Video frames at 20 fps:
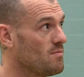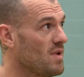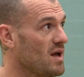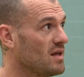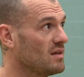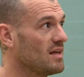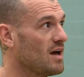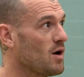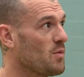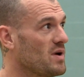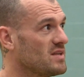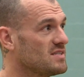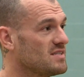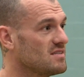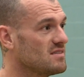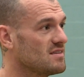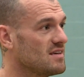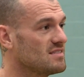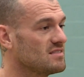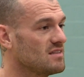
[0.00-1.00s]
mainly I went
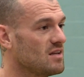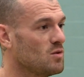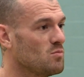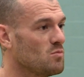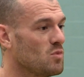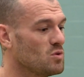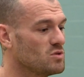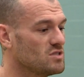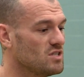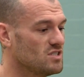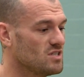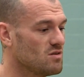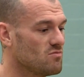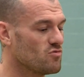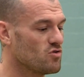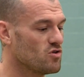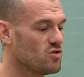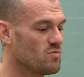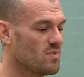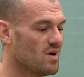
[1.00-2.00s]
in this little multi-gym
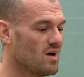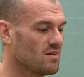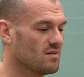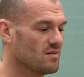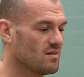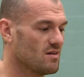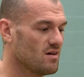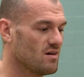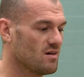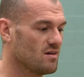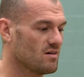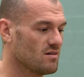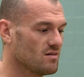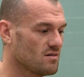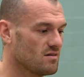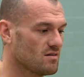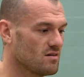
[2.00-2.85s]
room and uh,